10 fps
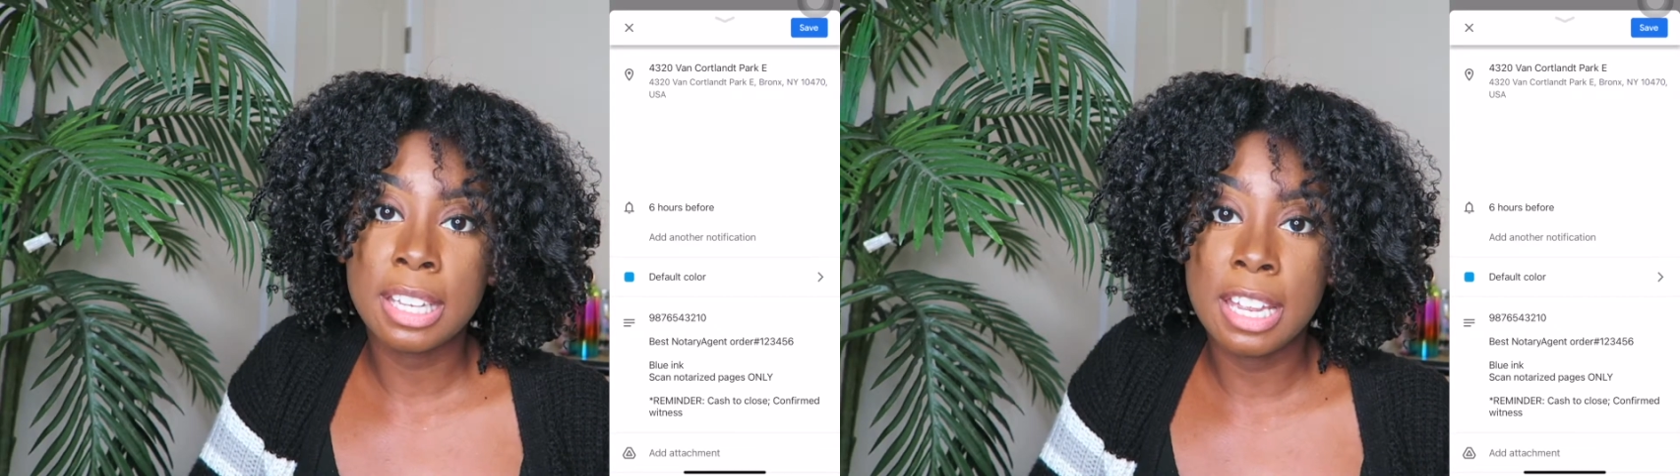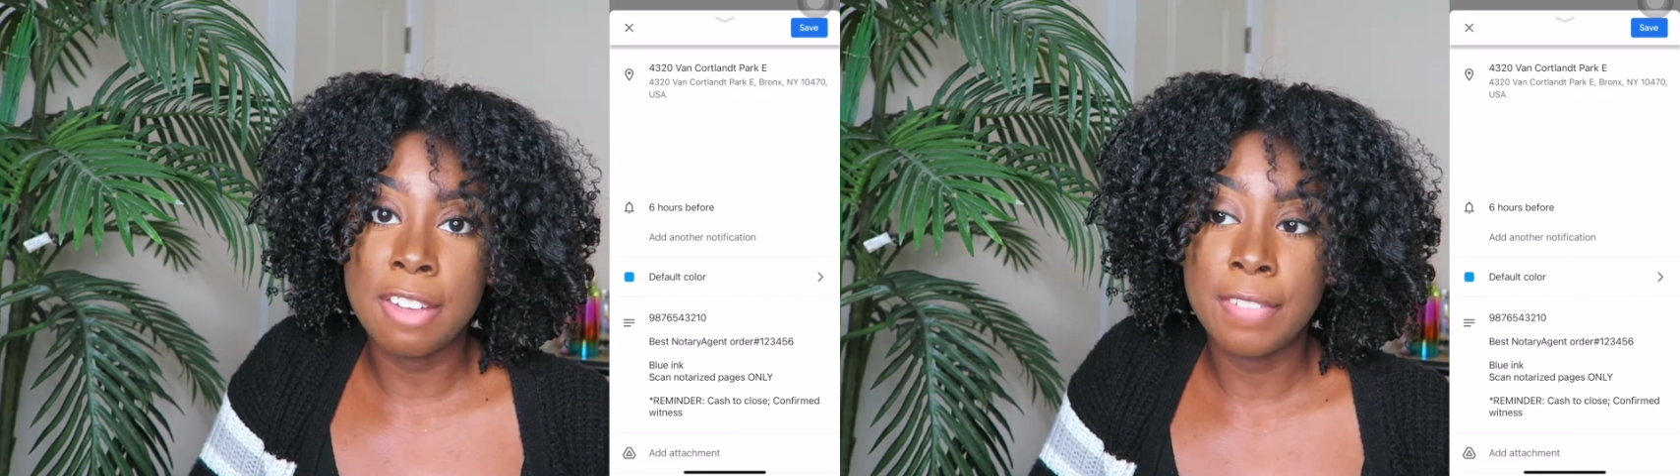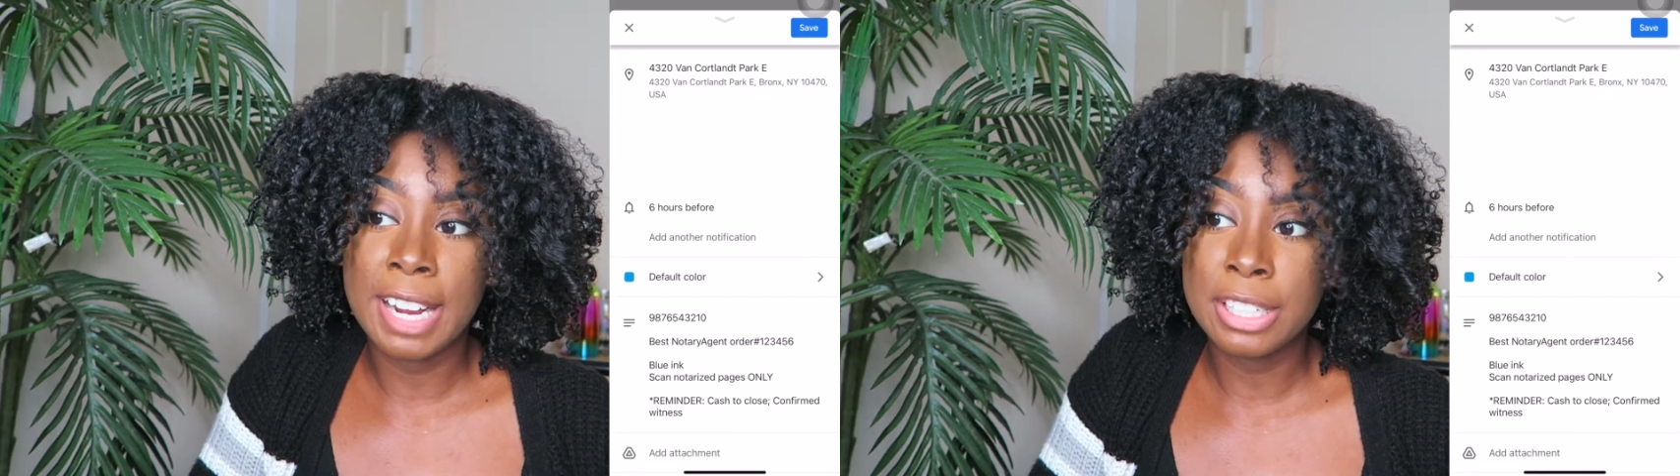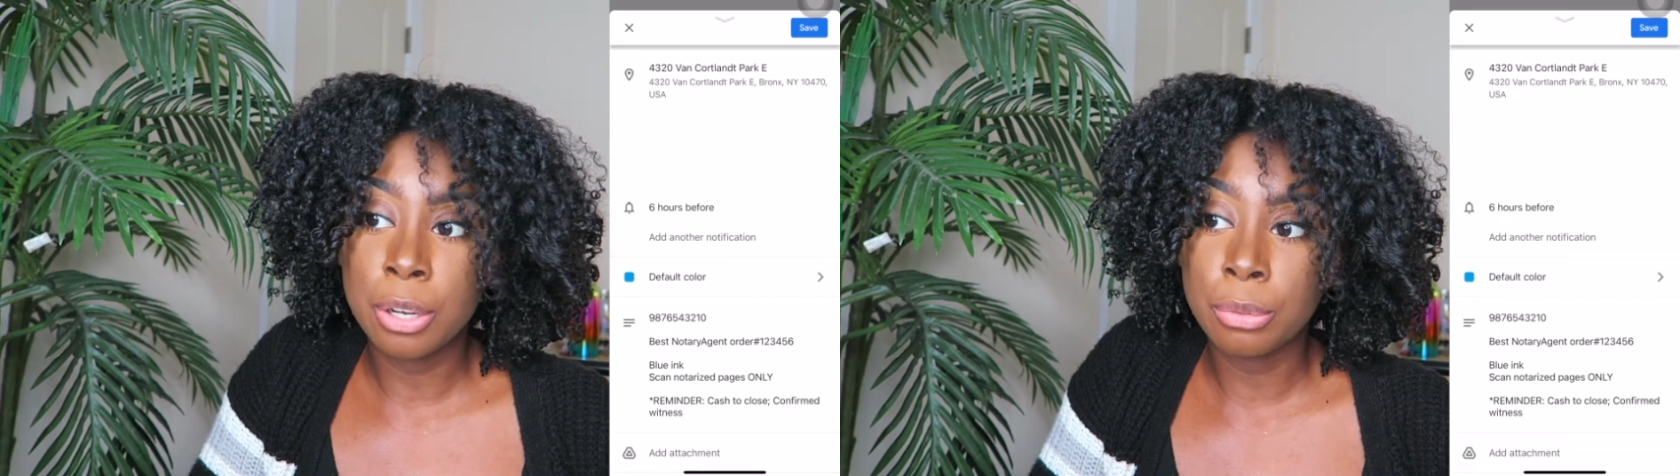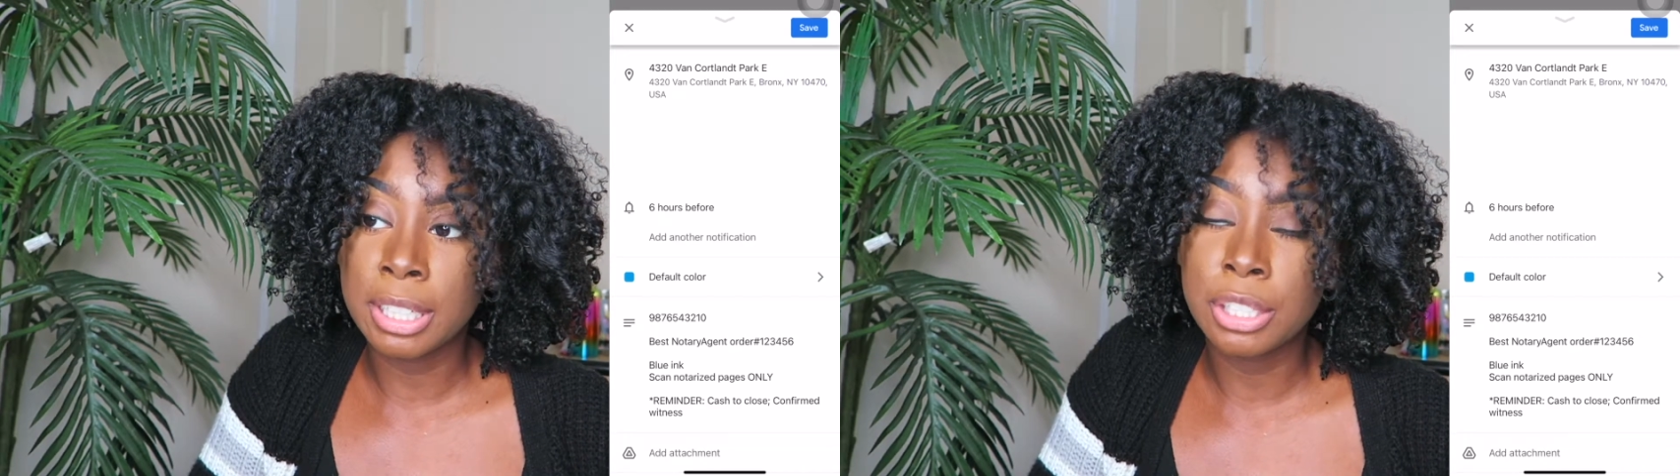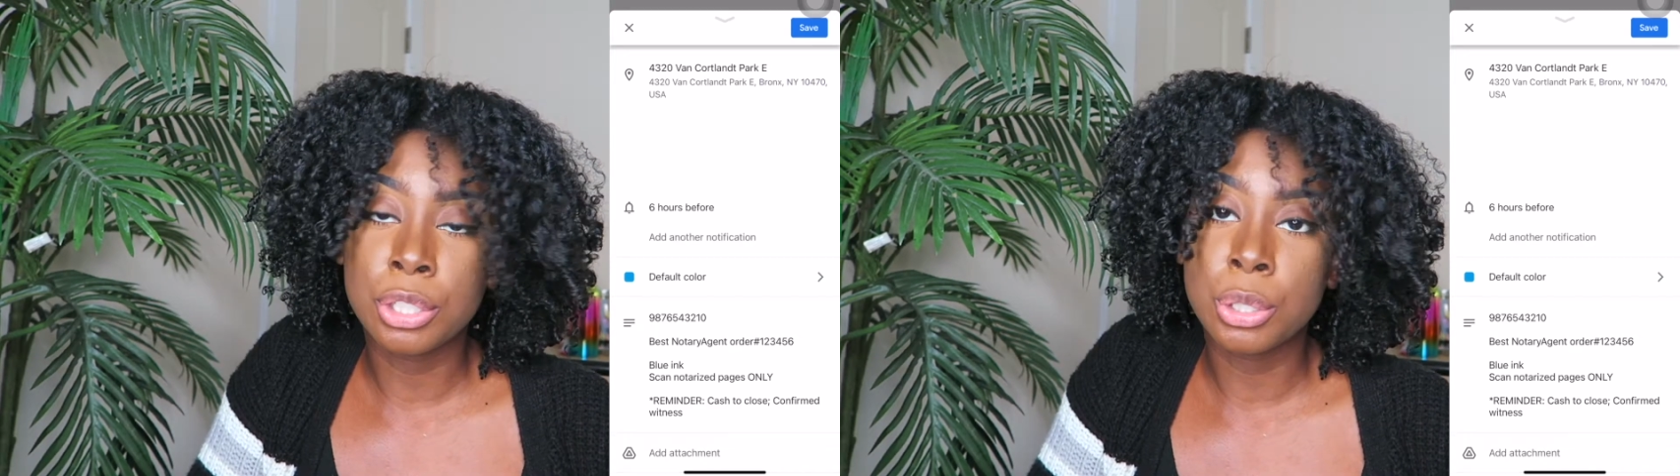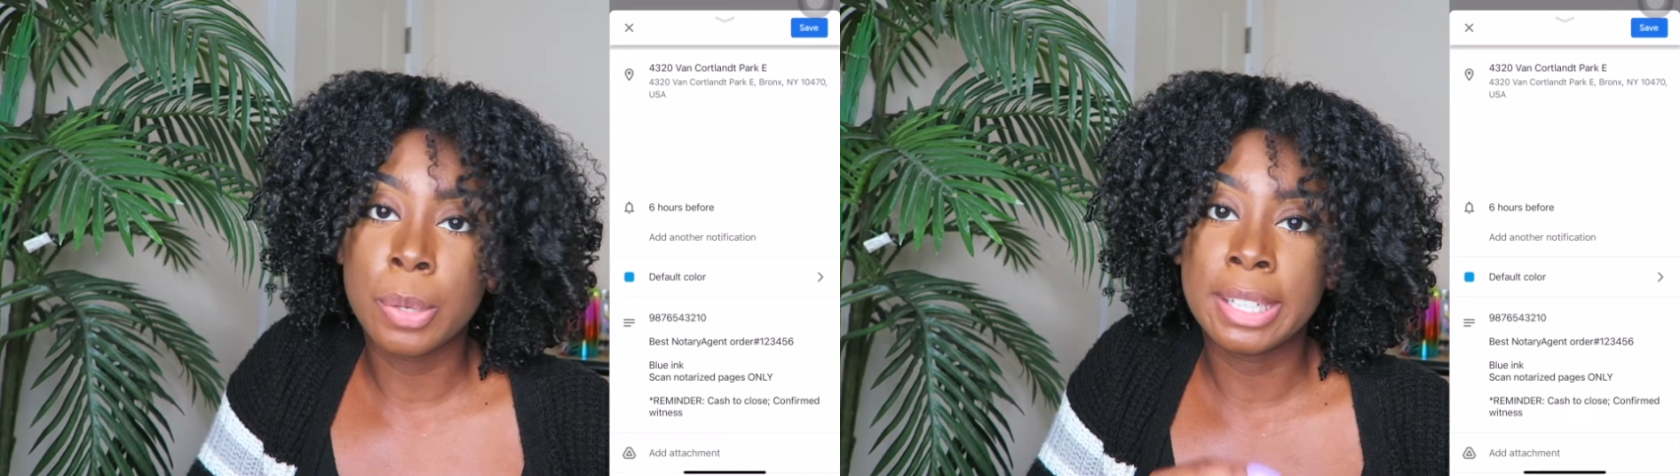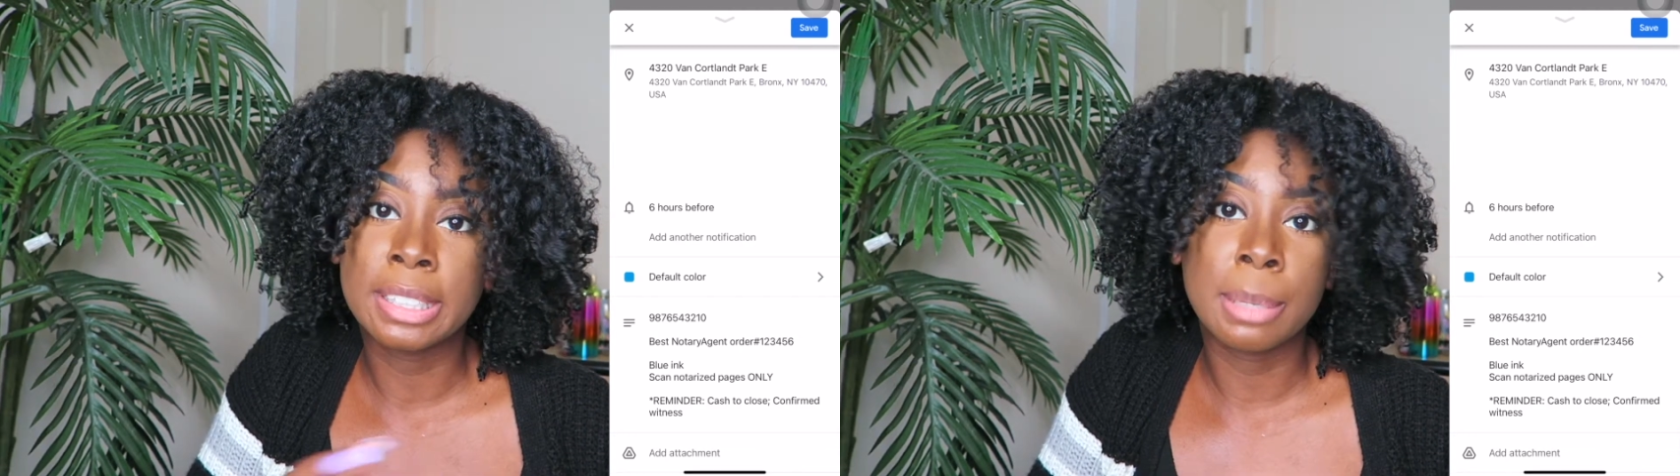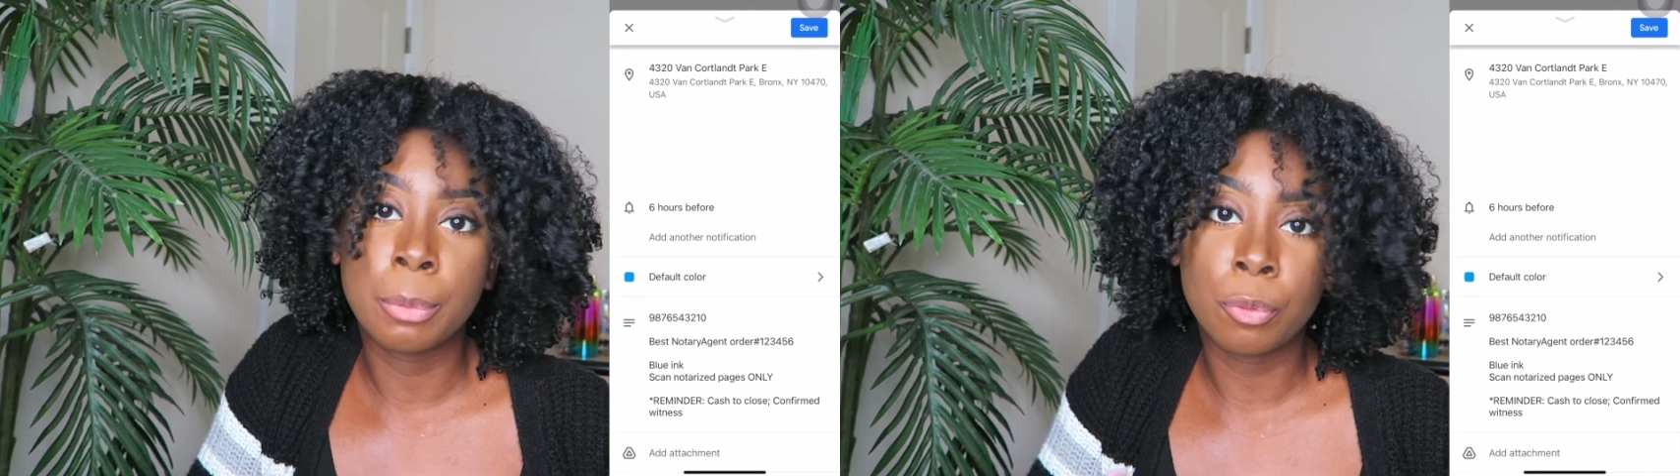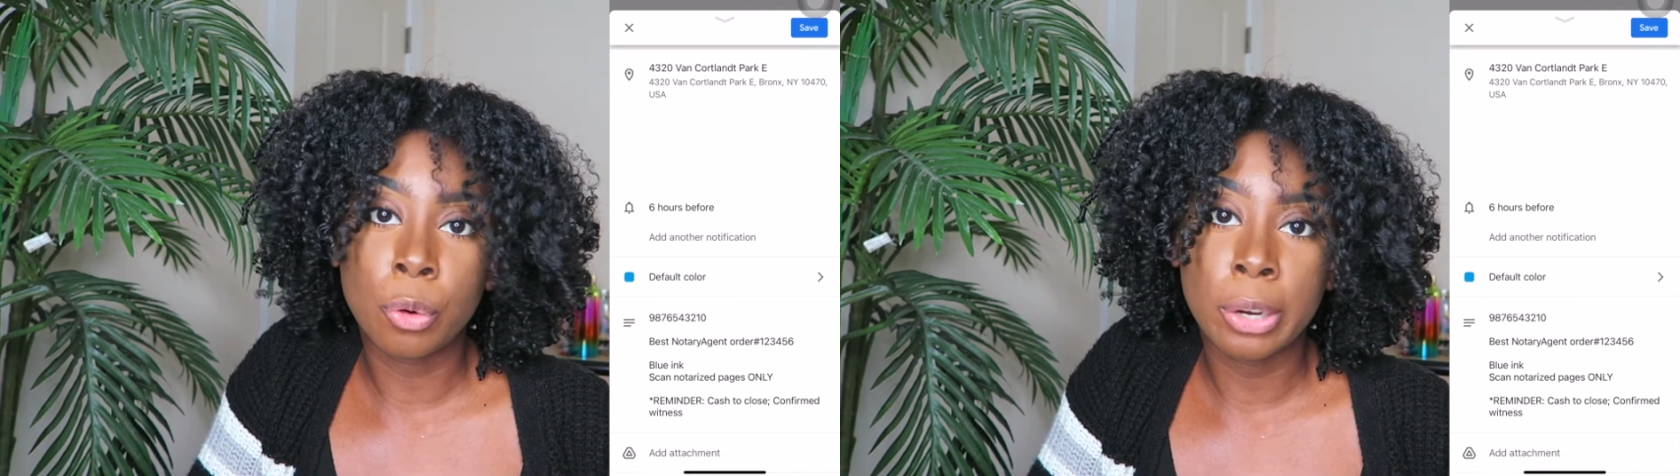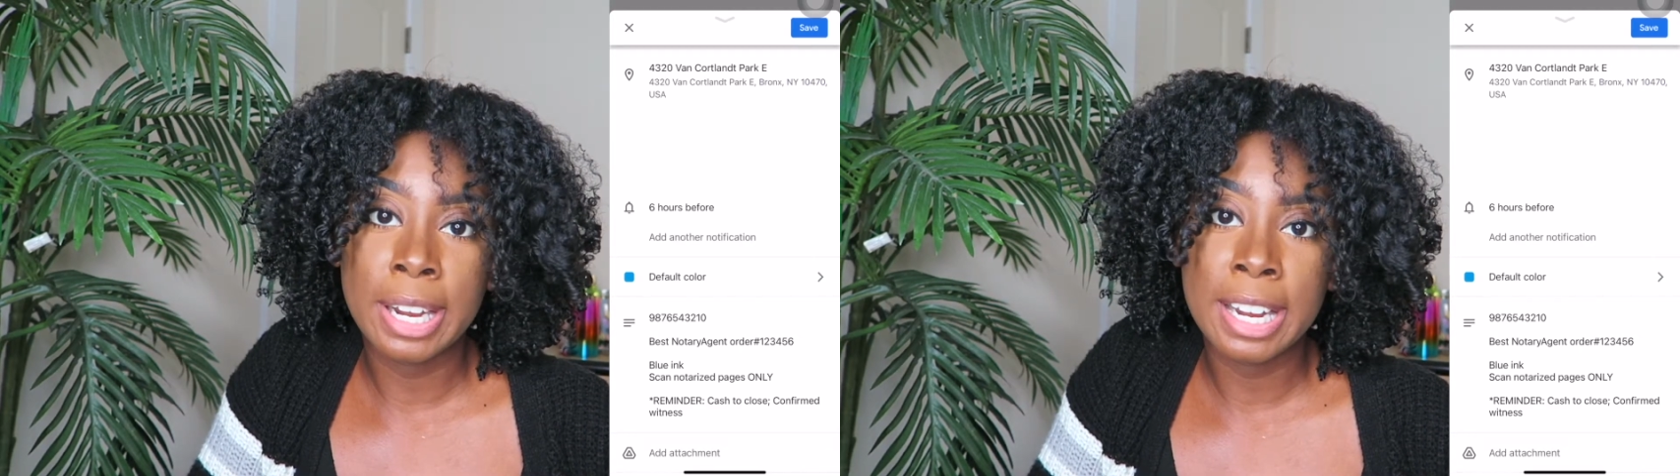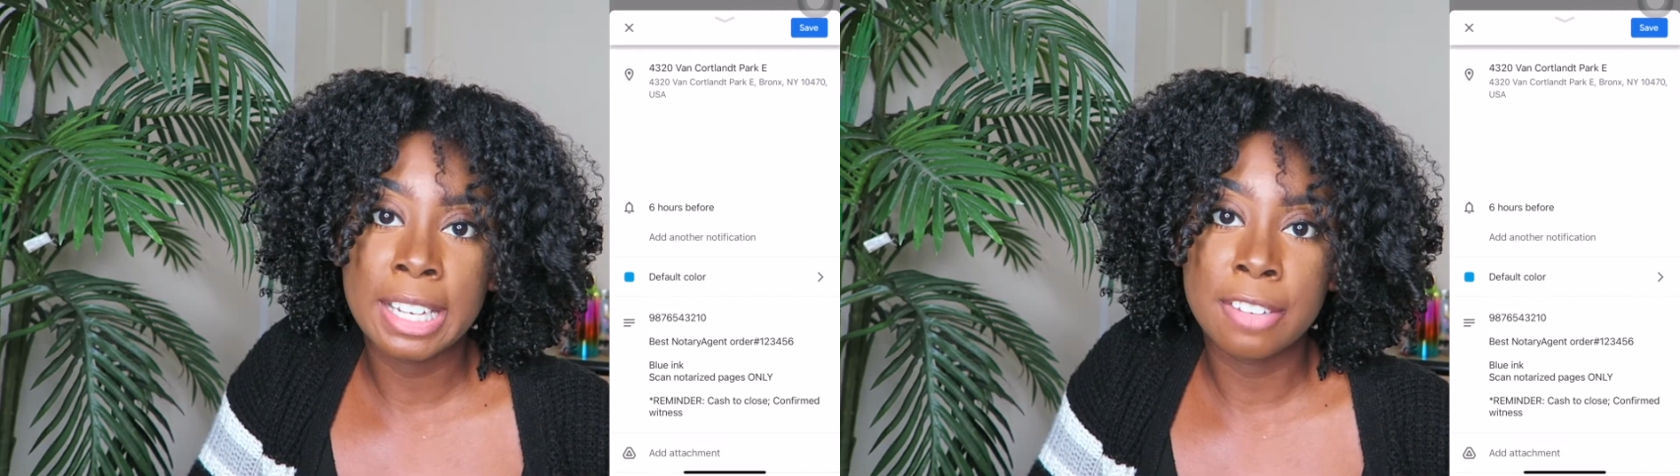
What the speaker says: if I don't need to do anything beforehand,